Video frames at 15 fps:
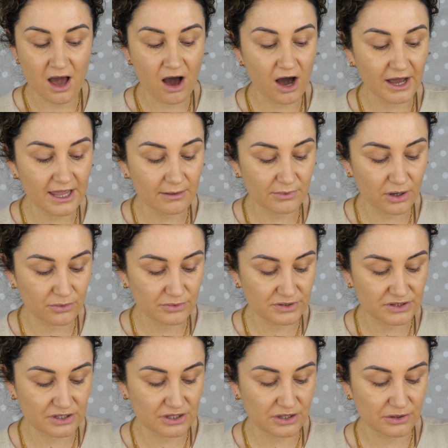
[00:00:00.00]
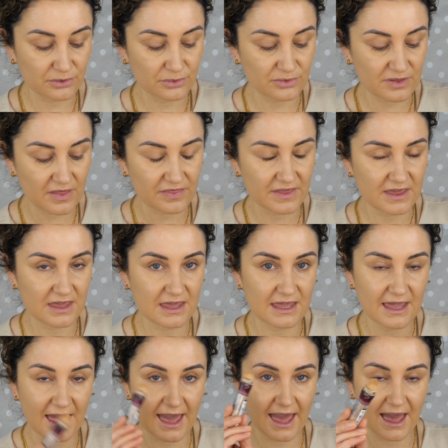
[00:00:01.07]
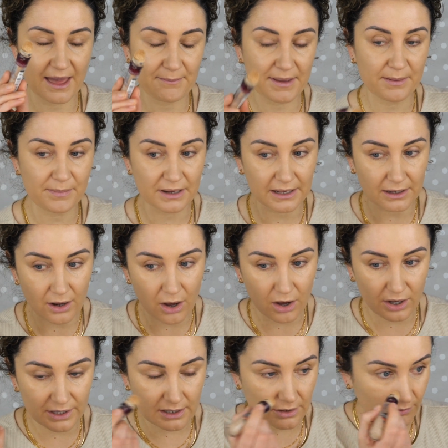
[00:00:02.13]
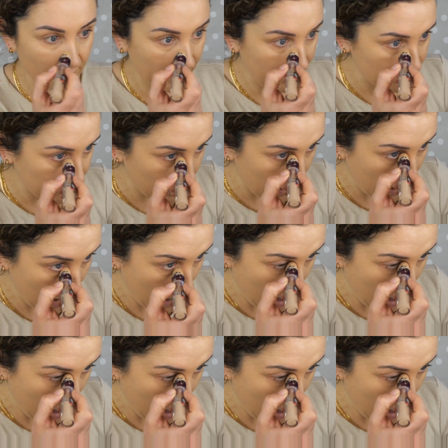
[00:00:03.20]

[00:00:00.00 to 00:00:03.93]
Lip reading: I am going to use the Maybelline Eye Eraser